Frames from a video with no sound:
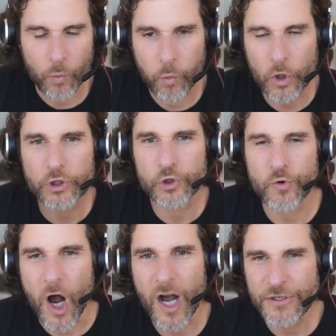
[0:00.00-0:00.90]
we're
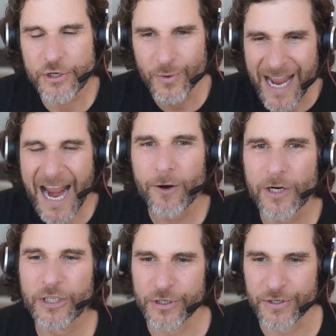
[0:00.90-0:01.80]
drawn to
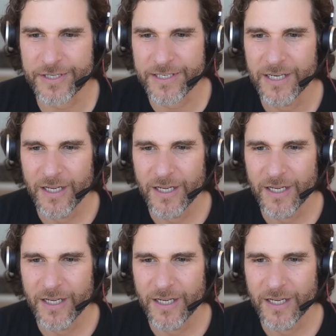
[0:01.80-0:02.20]
characters